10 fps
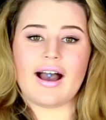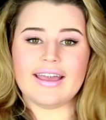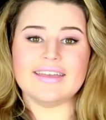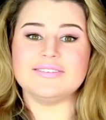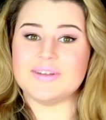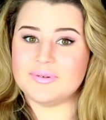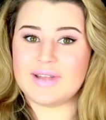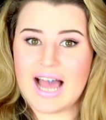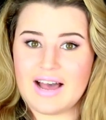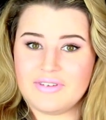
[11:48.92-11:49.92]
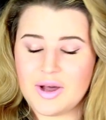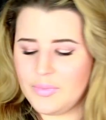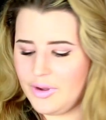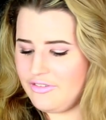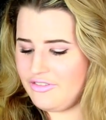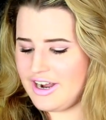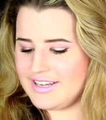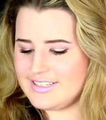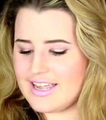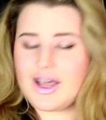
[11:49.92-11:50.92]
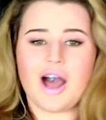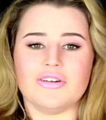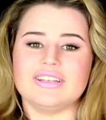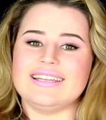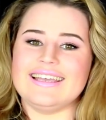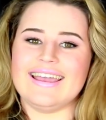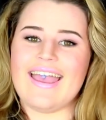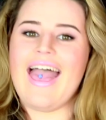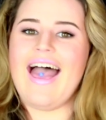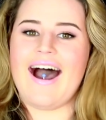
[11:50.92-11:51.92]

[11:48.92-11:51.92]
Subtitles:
I don't have a boyfriend currently.